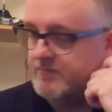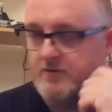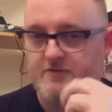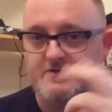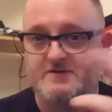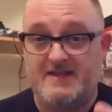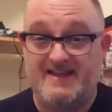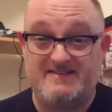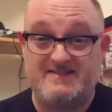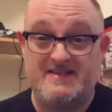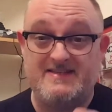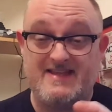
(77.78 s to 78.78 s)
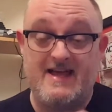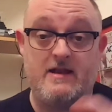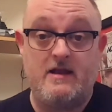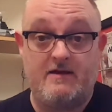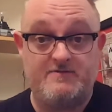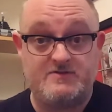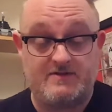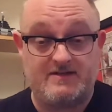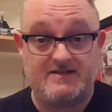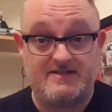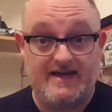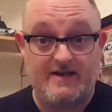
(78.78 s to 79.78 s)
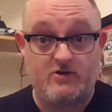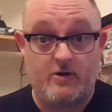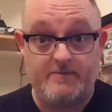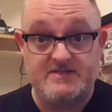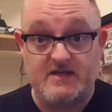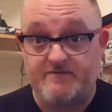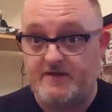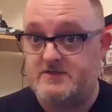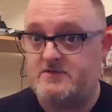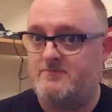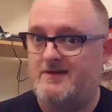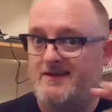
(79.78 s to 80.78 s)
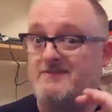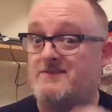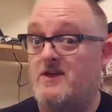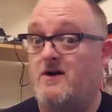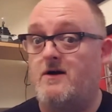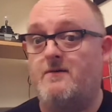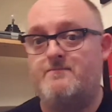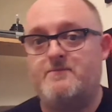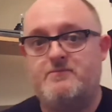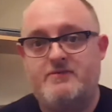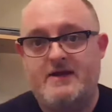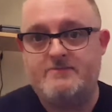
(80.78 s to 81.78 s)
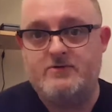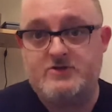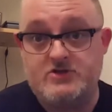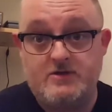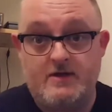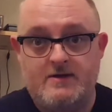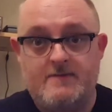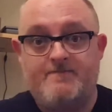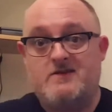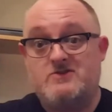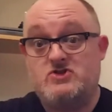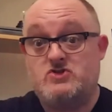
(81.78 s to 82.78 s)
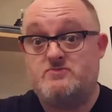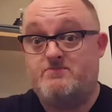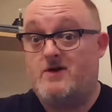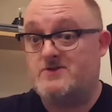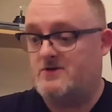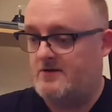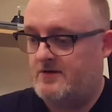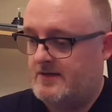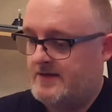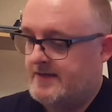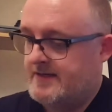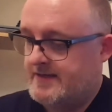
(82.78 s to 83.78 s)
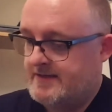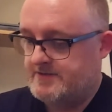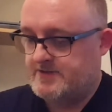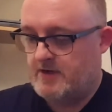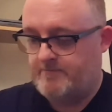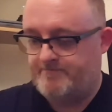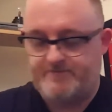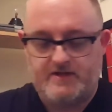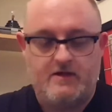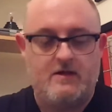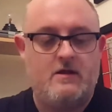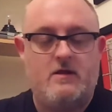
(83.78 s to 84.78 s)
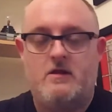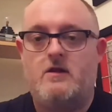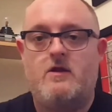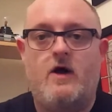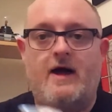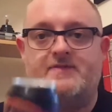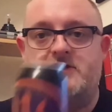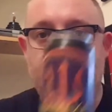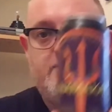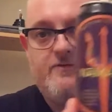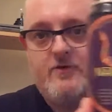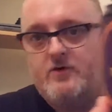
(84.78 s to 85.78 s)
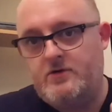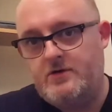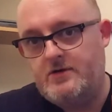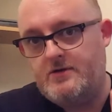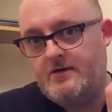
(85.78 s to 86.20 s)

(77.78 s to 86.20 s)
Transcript: But since then, I've kind of got myself into them, and they are pretty much spot on. So, not had this before.